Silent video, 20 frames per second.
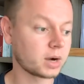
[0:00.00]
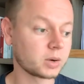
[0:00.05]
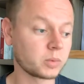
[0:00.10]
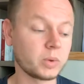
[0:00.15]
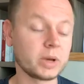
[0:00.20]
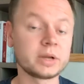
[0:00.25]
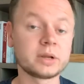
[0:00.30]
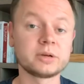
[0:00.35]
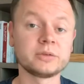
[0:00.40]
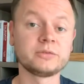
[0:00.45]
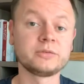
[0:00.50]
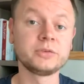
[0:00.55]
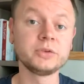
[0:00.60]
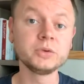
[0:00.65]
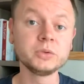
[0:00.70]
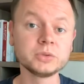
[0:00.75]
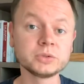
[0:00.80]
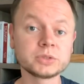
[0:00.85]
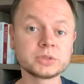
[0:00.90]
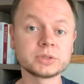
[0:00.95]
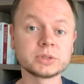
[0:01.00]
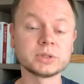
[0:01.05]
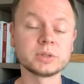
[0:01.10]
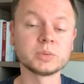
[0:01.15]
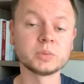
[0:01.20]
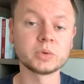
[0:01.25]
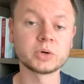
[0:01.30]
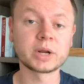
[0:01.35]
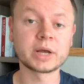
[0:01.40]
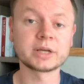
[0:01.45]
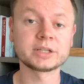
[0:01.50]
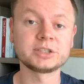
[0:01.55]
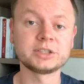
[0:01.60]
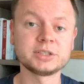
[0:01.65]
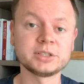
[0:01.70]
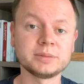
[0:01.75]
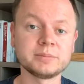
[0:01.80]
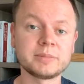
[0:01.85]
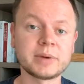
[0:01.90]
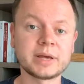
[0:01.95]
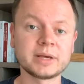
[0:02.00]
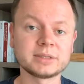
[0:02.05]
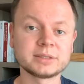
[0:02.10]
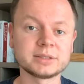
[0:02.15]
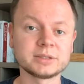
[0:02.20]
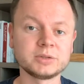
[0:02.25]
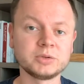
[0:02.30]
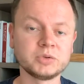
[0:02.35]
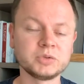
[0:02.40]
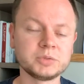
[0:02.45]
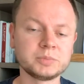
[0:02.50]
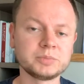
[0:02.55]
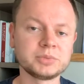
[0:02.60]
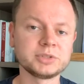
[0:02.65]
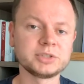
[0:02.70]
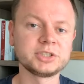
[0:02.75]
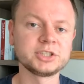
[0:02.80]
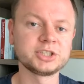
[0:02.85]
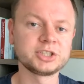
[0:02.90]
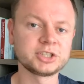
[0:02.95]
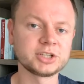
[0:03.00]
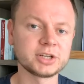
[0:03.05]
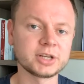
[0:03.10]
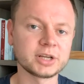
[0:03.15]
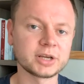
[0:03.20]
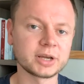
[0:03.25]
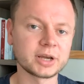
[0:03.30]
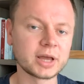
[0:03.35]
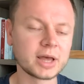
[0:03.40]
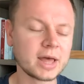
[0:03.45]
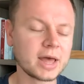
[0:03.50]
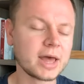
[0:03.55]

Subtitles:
confused what actually makes a good positioning.